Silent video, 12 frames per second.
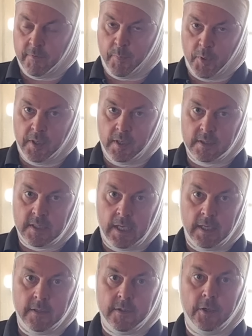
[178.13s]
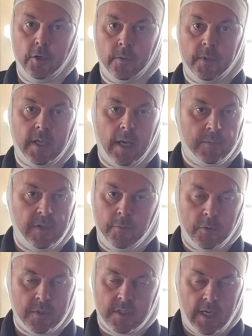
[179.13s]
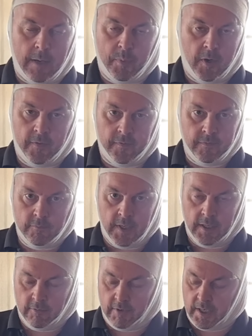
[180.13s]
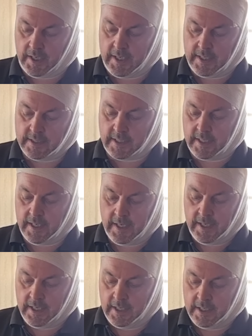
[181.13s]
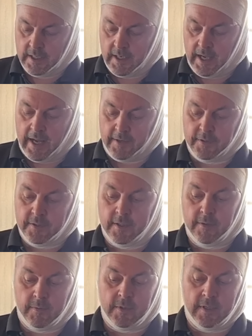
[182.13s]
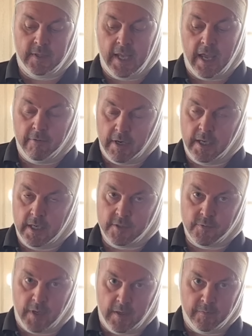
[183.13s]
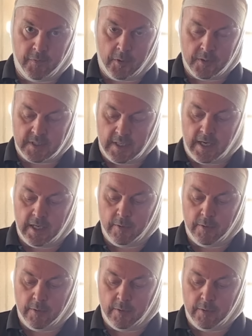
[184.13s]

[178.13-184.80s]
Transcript: everybody will tell you, they know the captive nuts snap off real, real easy. And the area needs reinforcing